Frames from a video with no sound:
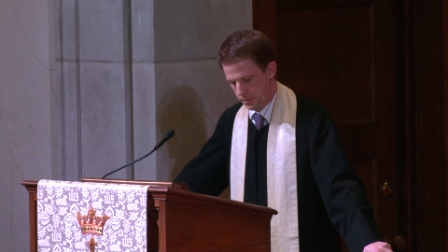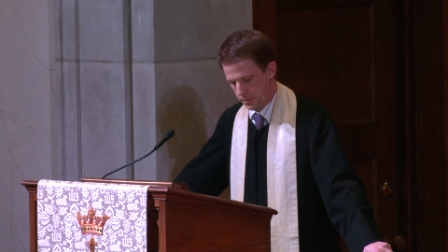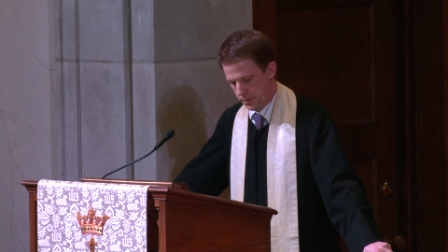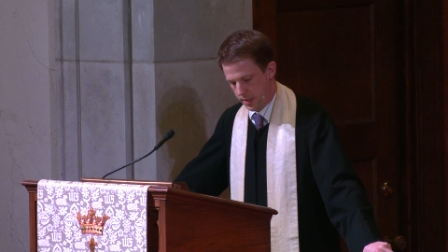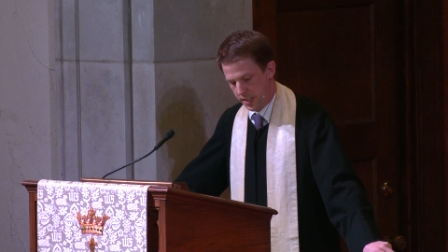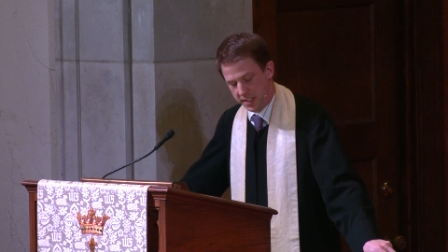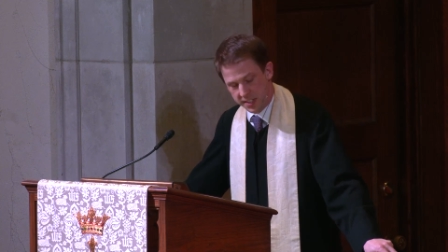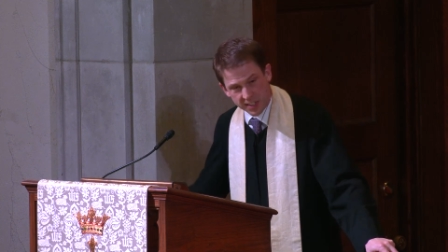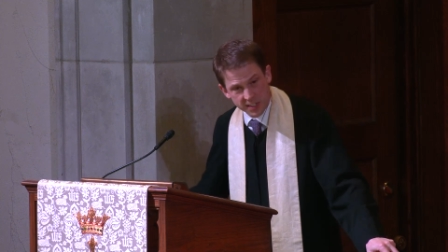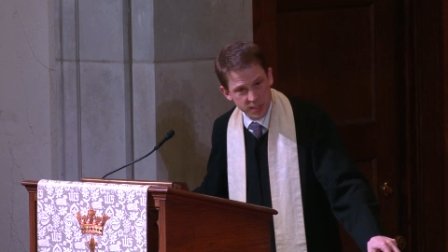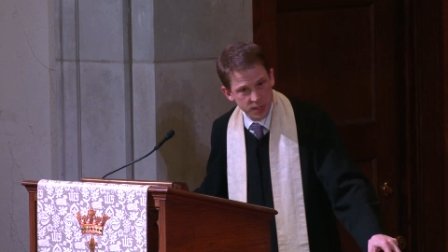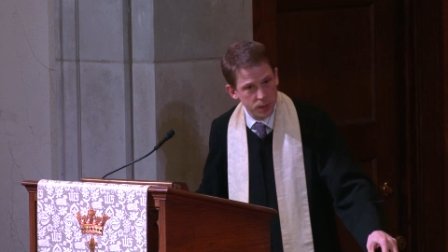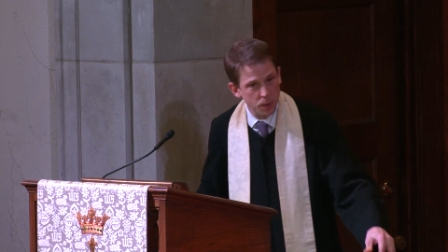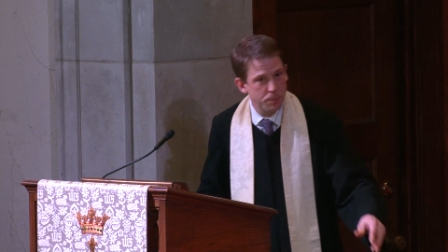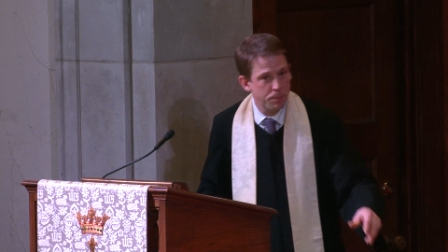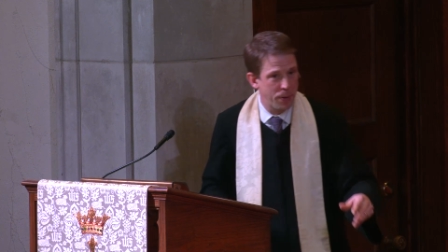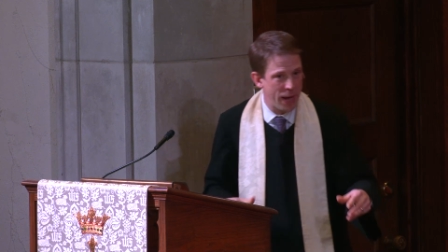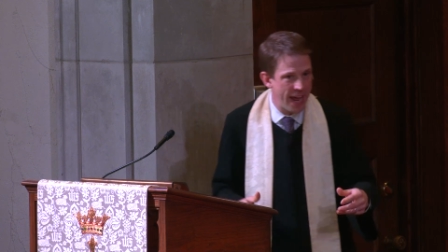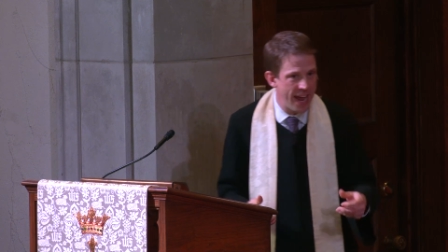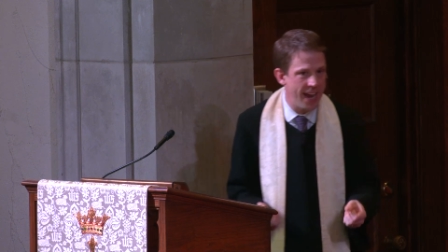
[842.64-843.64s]
This is the
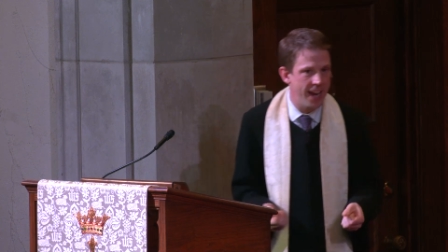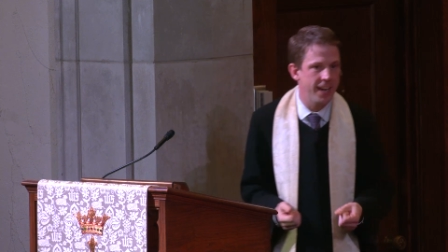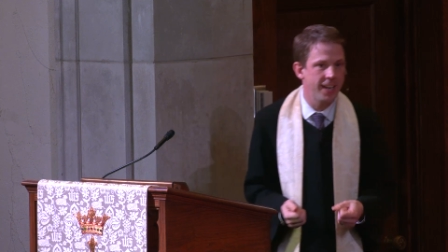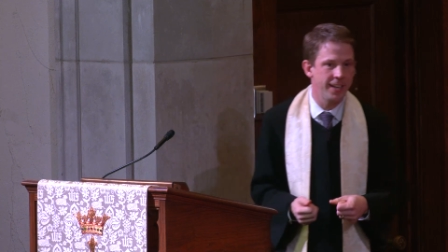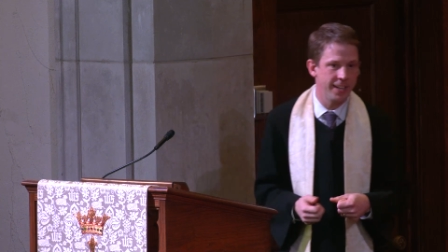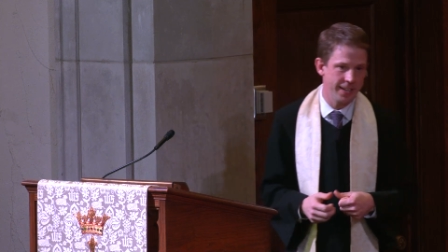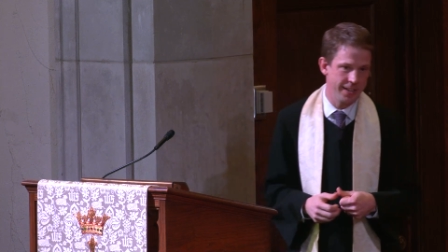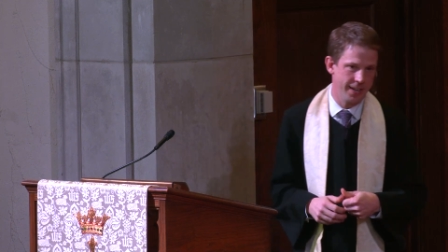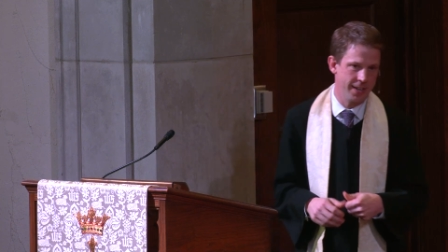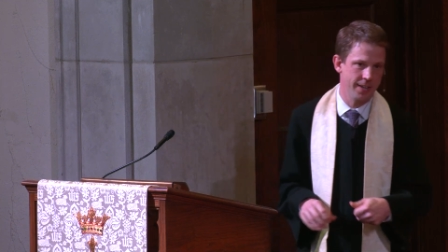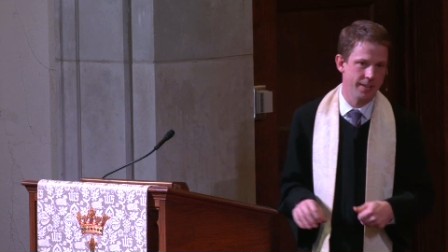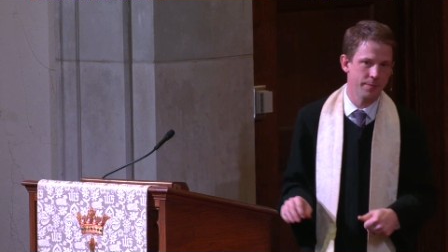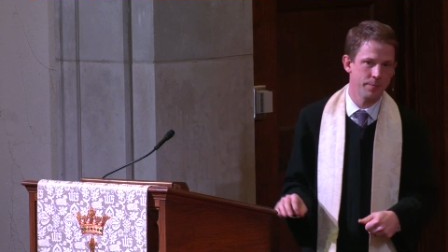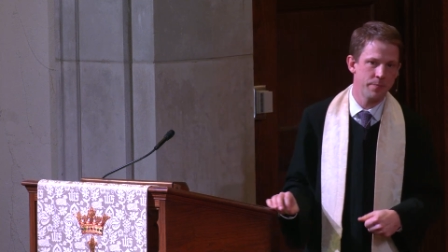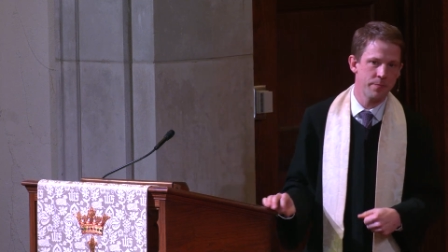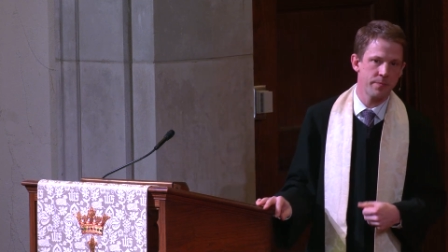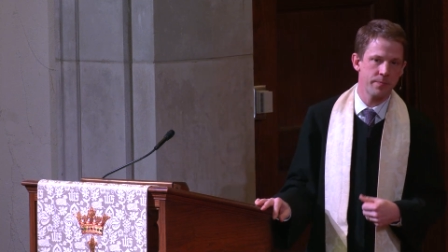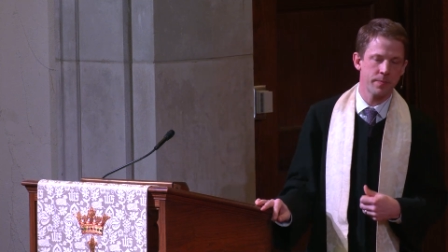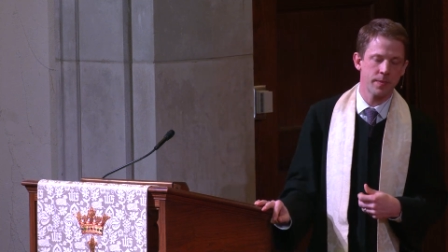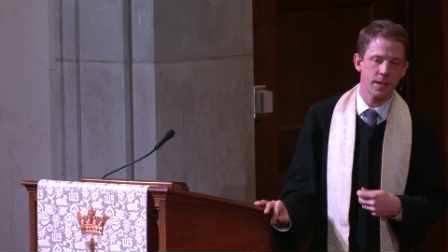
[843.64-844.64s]
pain
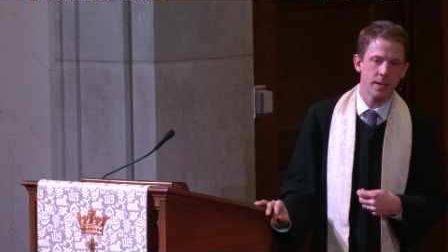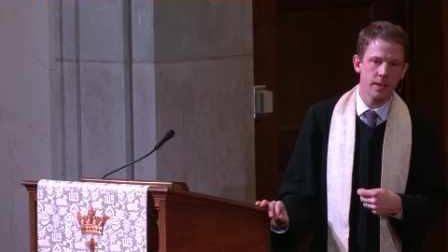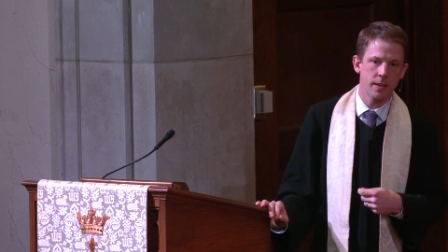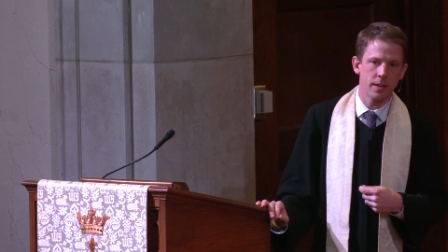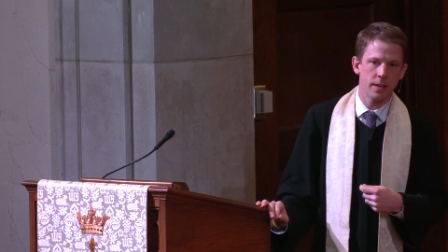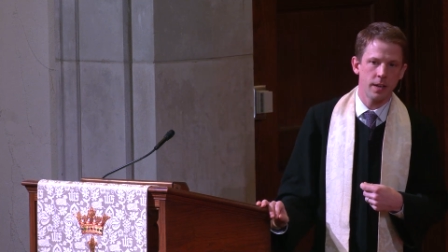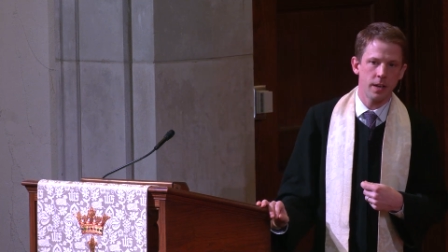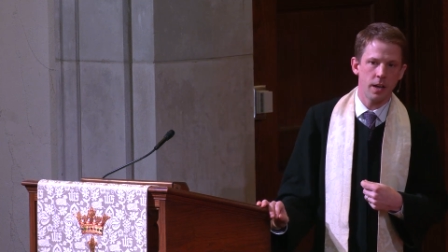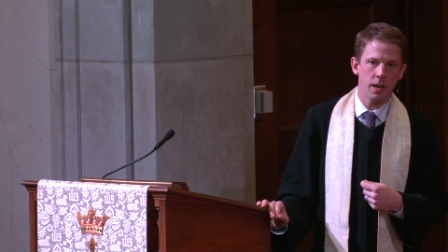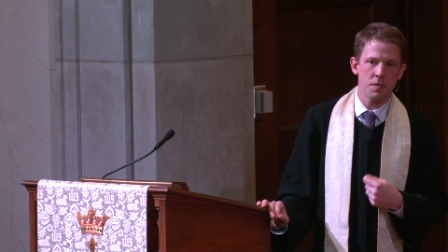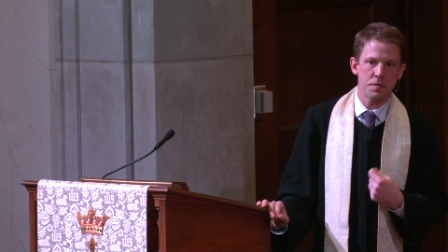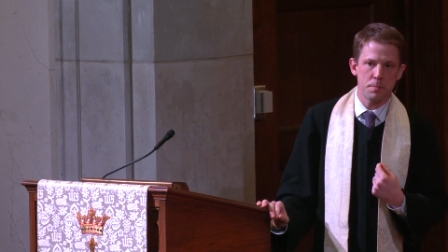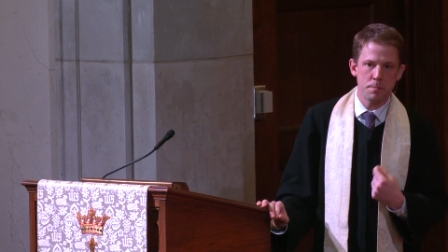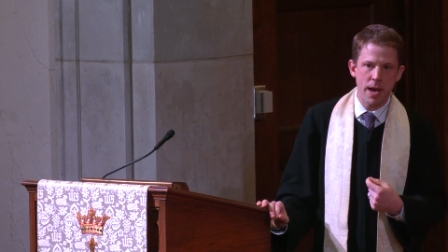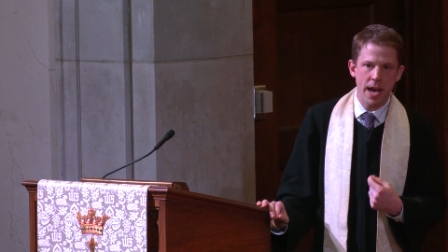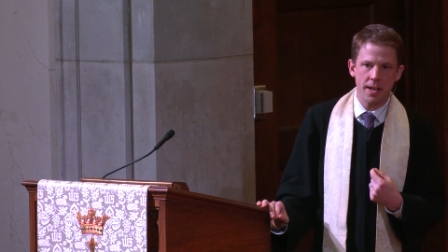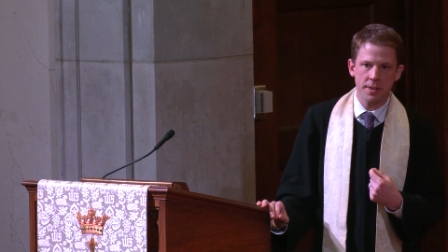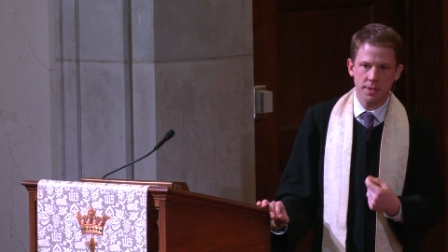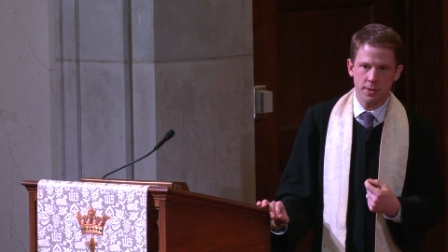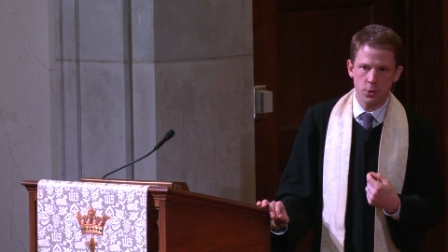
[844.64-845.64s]
of
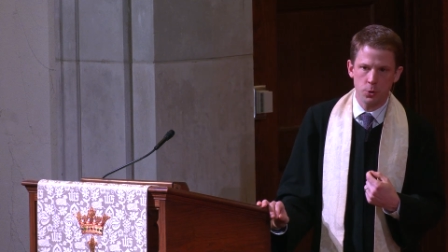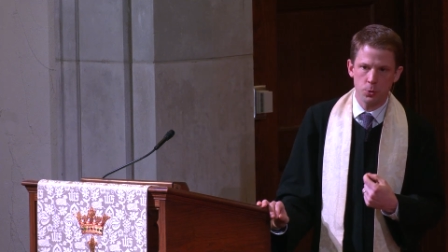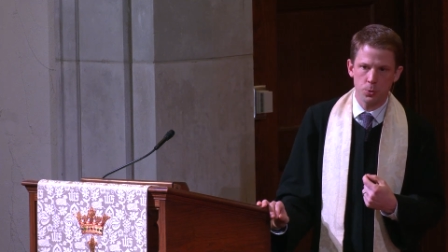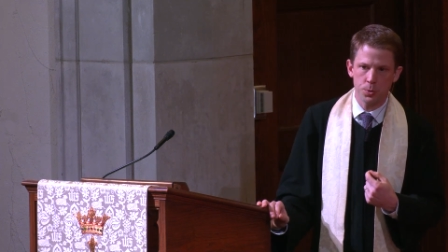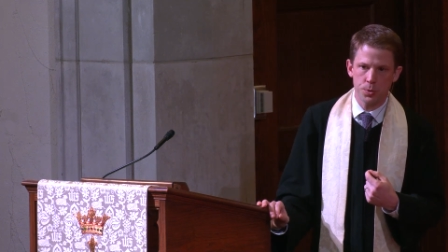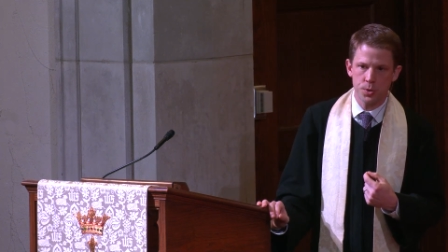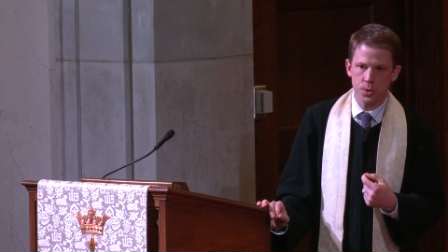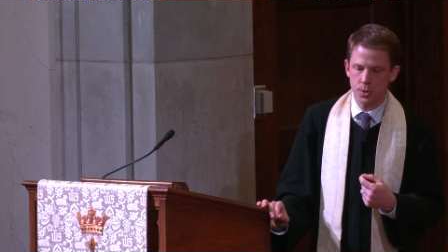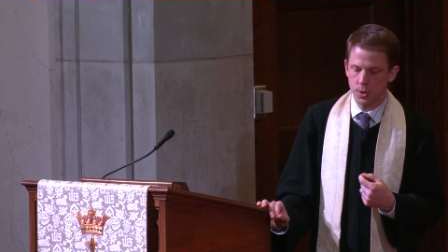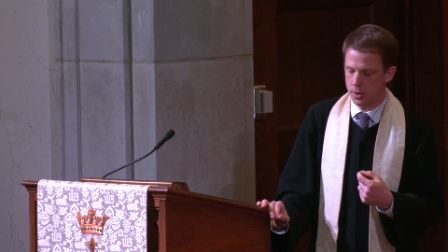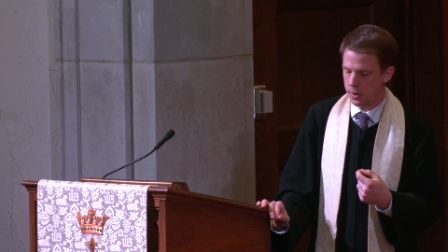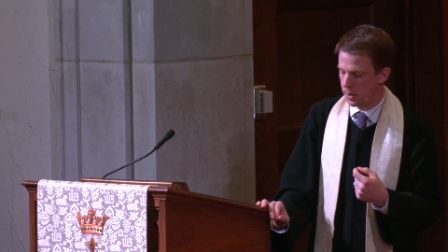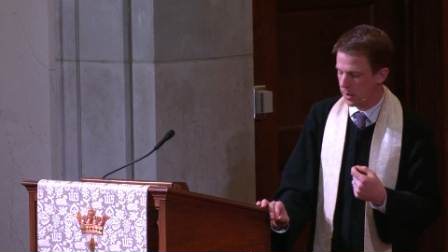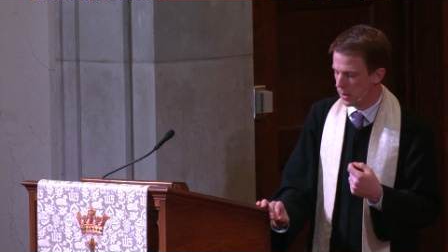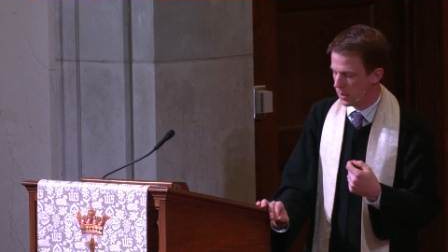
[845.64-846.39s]
Matthew's